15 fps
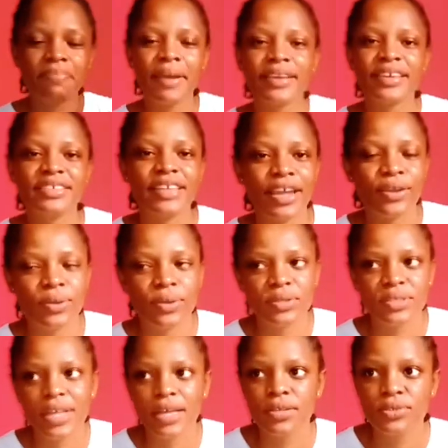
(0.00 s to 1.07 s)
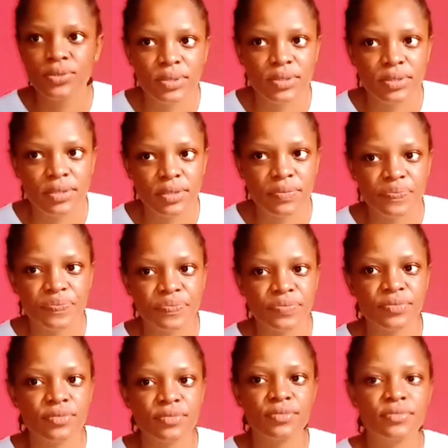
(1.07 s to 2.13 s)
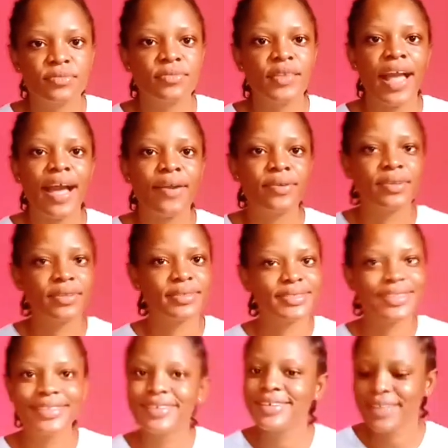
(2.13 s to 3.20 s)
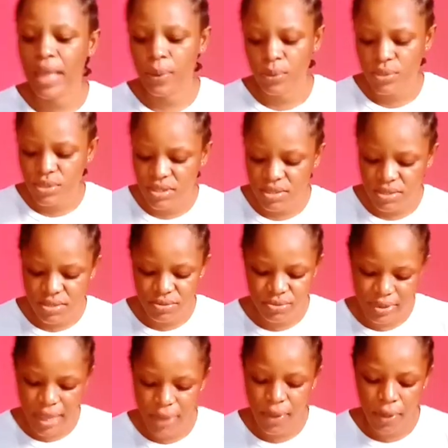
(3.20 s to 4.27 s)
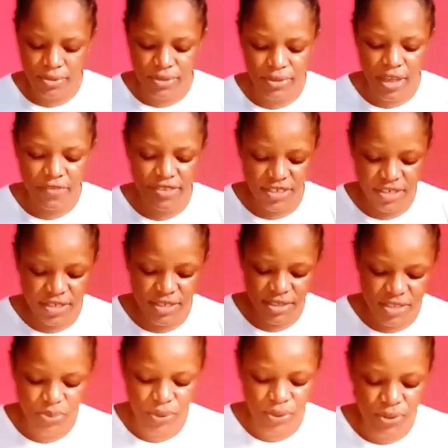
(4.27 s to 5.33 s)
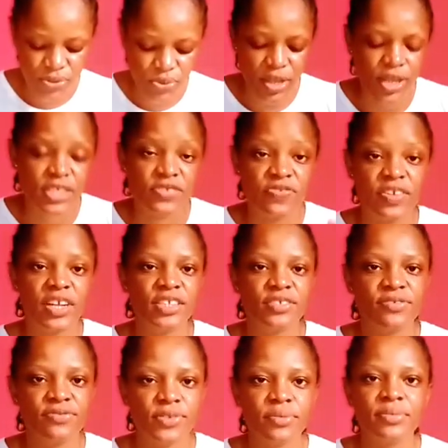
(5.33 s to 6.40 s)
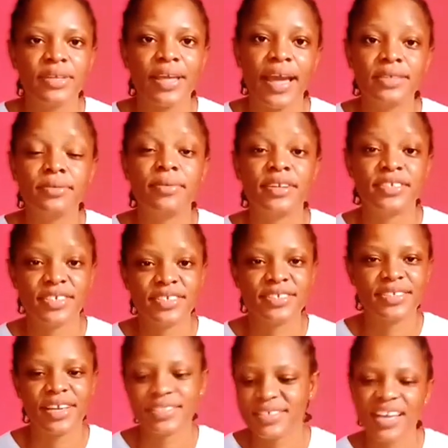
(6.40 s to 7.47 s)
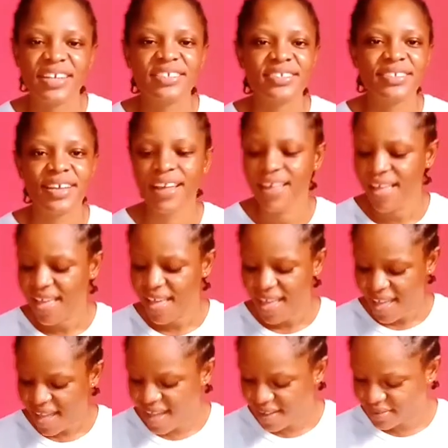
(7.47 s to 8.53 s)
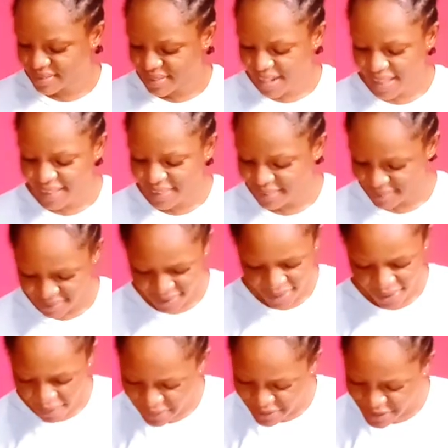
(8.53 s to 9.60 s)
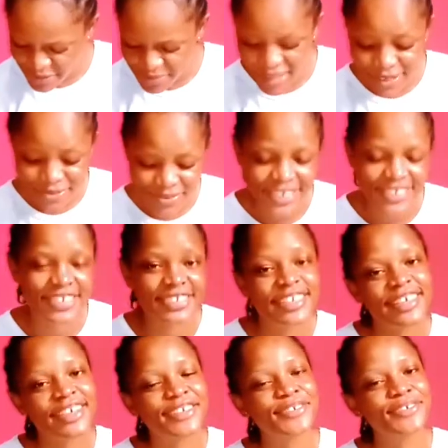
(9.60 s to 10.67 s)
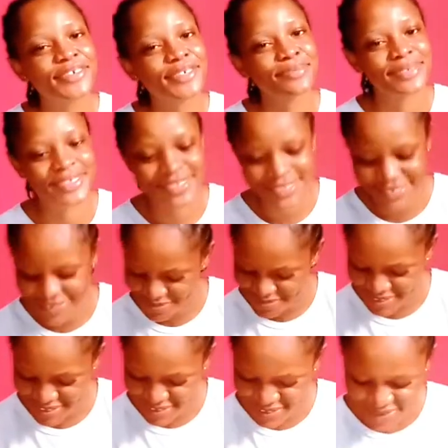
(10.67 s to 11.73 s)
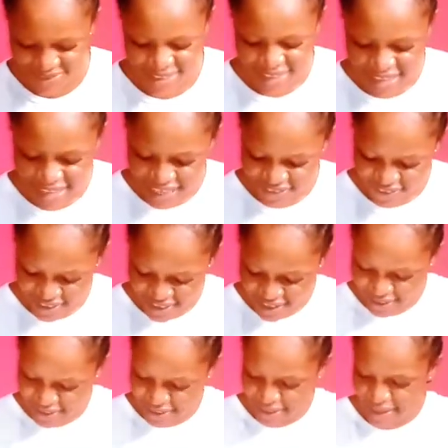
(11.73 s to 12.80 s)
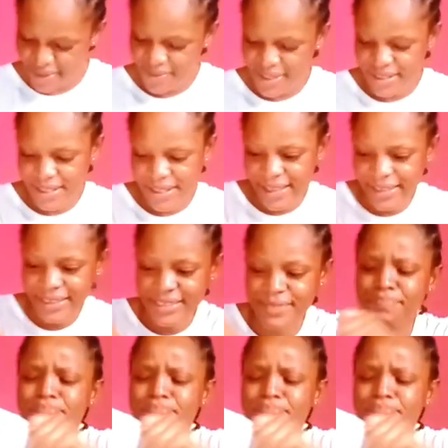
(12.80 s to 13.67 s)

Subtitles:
package I got that Sunday, I was thinking that I was going to have a shirt in it, because when I was filling the form, they asked my shirt size, and I was like, I always want my shirt size and they don't give me shirts. But so it finally came, and I like it.